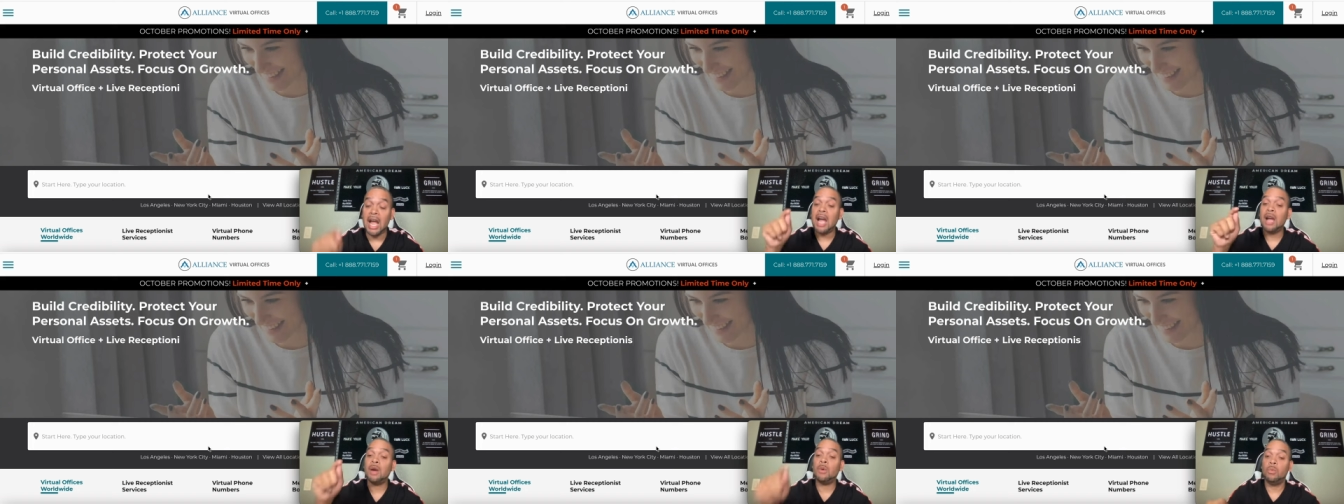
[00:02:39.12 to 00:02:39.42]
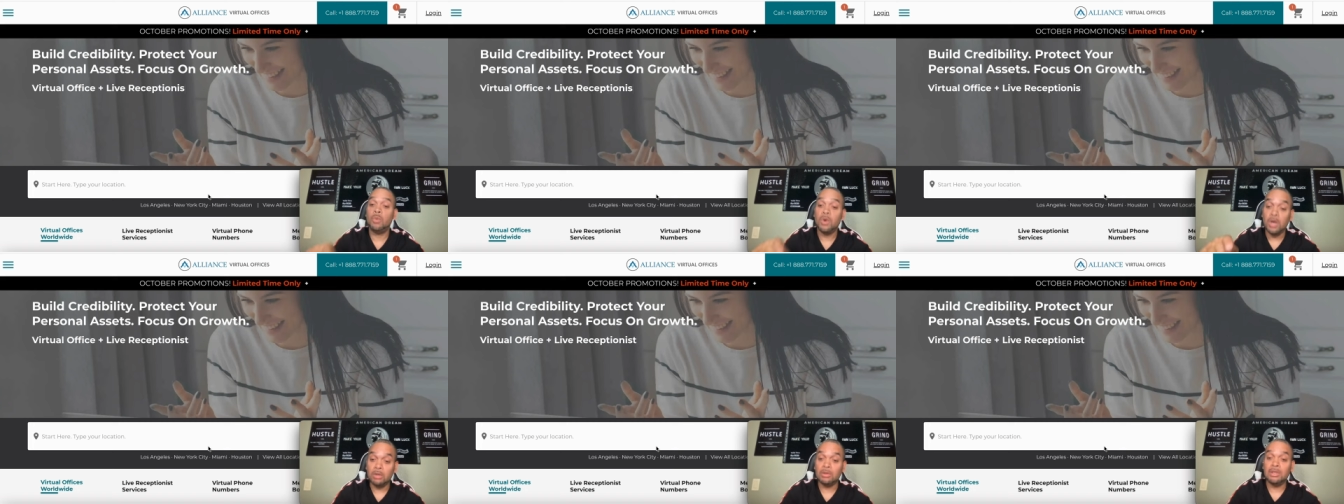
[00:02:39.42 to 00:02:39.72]
I
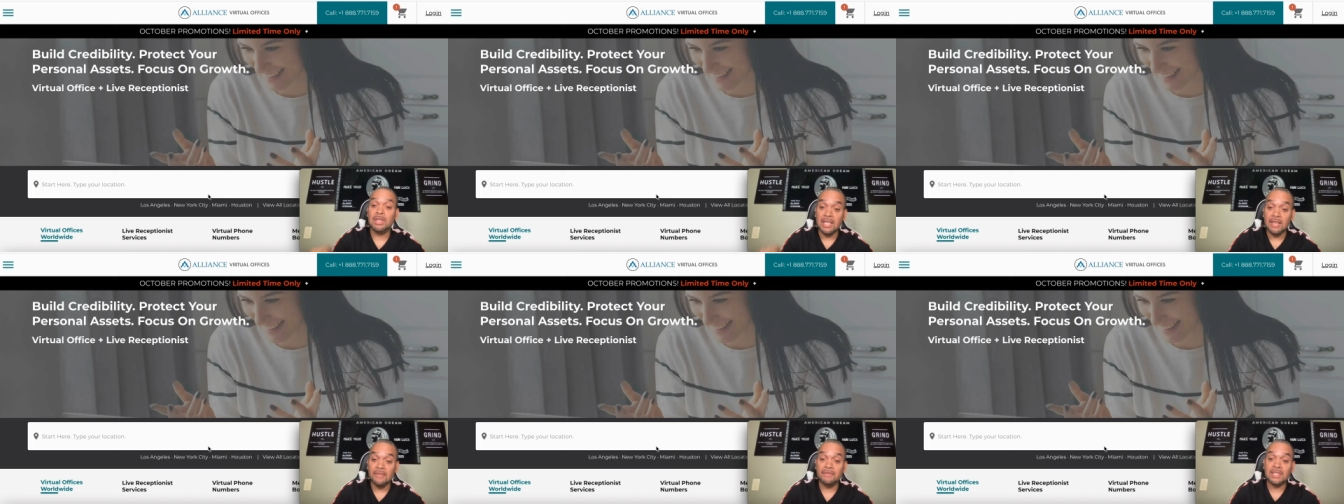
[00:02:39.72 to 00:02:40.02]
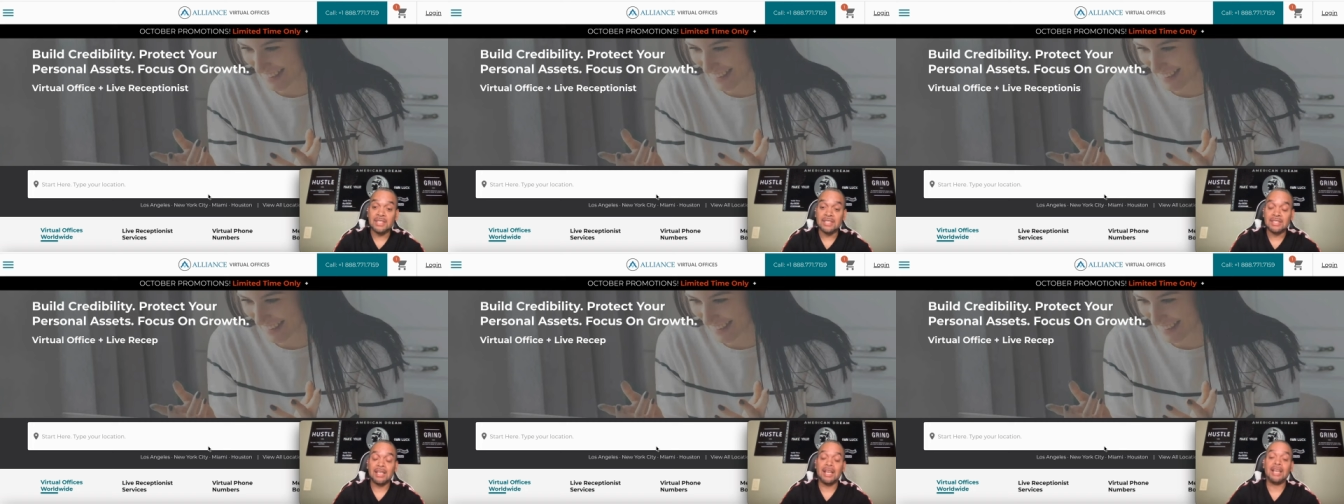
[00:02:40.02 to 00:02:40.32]
will leave
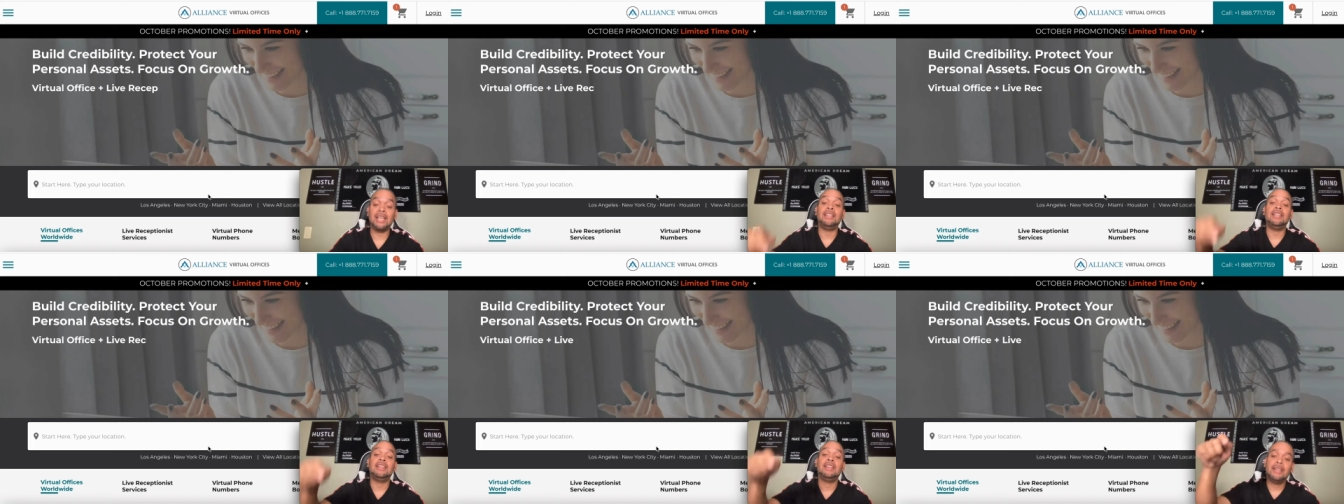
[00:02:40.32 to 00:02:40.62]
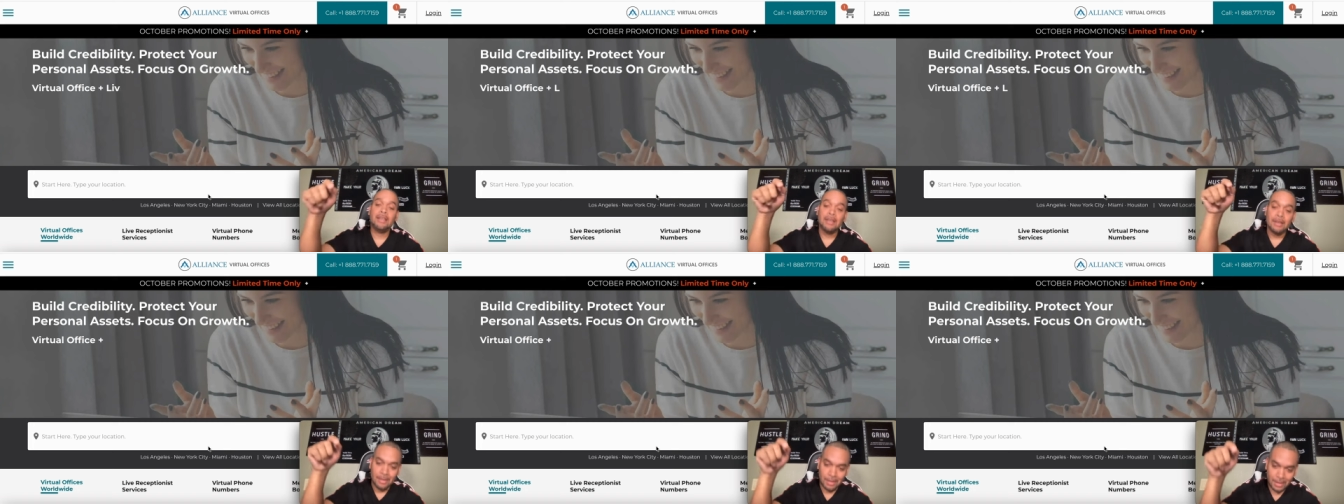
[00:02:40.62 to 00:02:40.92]
the site
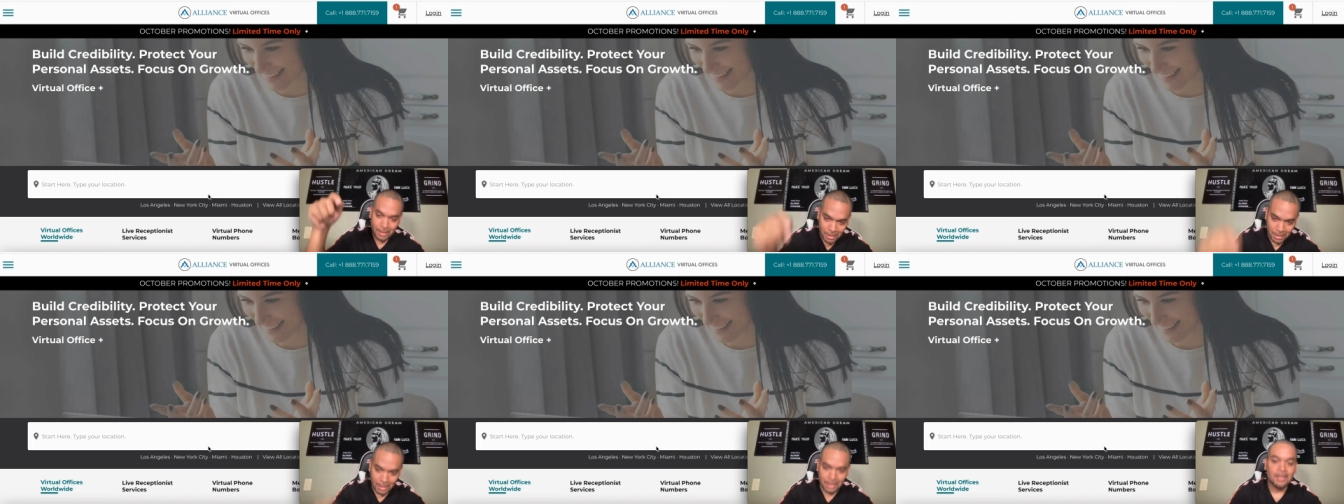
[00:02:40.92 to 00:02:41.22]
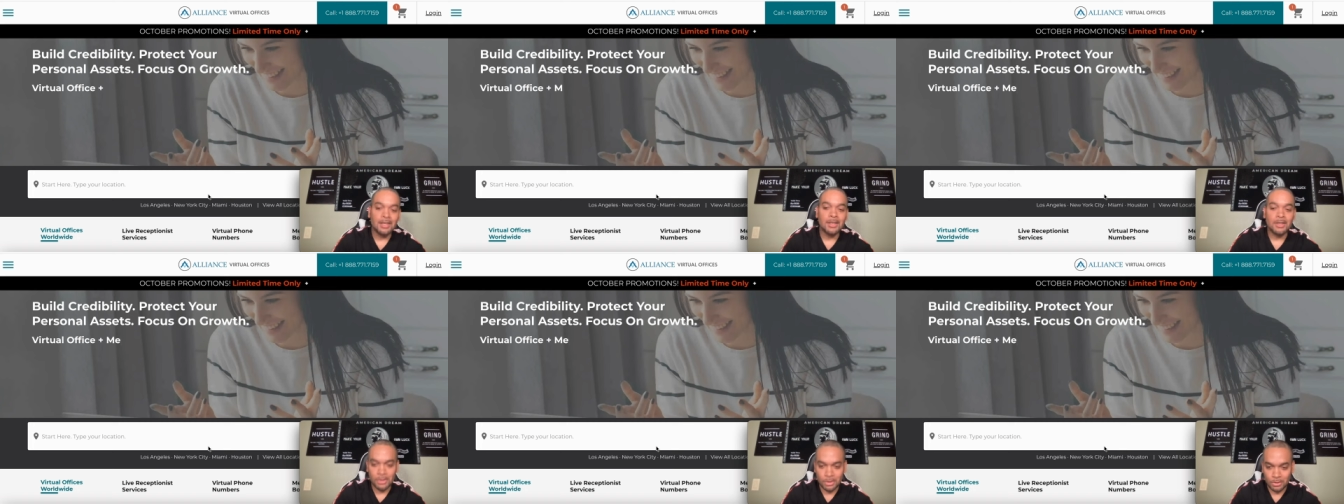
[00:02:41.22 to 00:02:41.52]

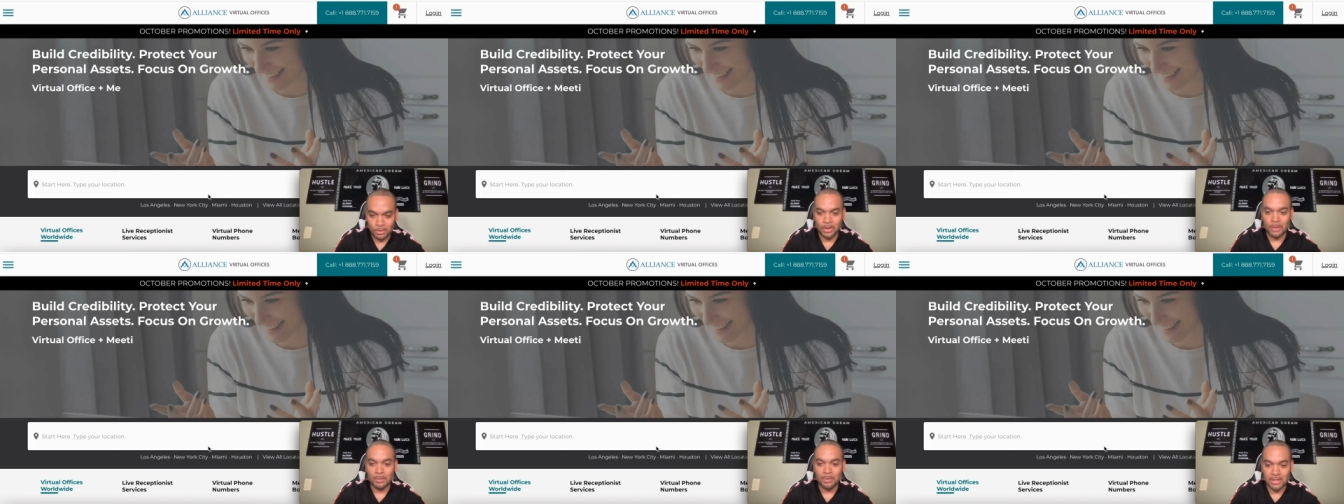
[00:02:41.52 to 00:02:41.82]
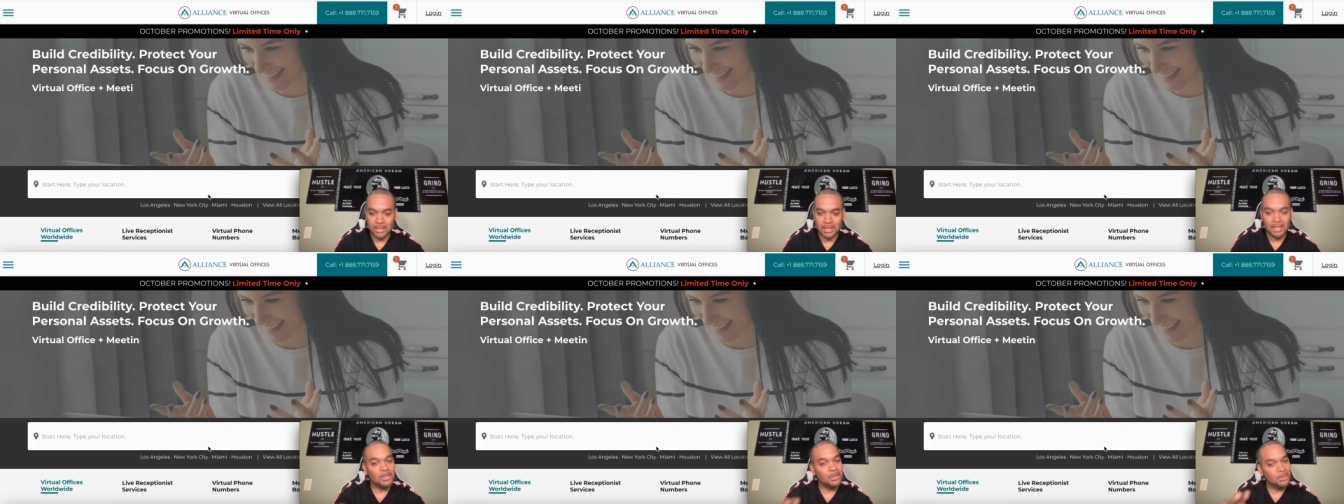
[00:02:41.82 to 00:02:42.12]
in the
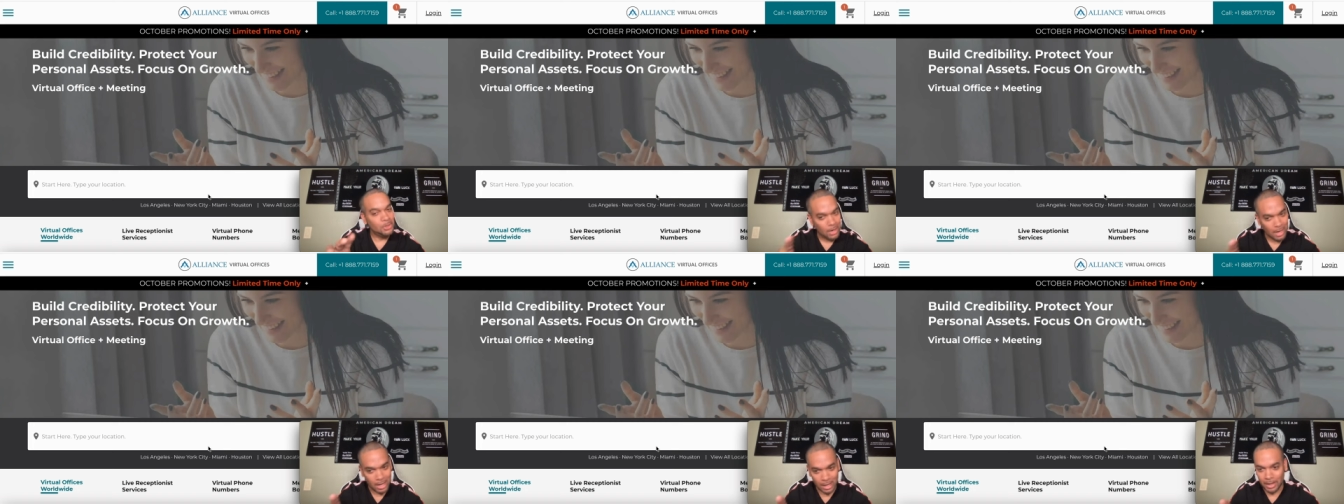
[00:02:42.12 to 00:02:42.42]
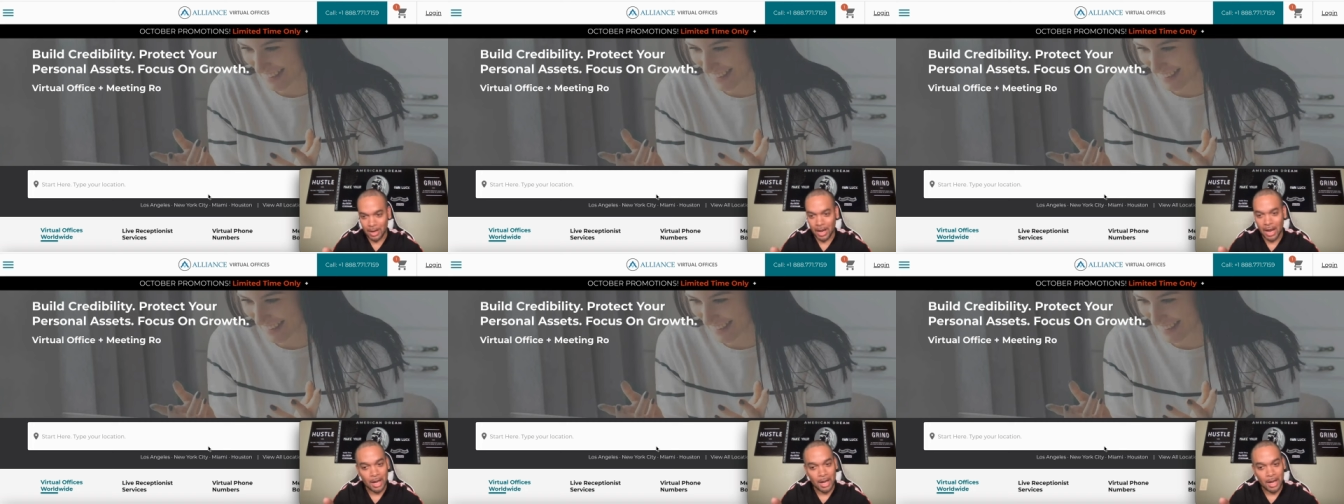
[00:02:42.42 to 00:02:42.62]
description, so I don't,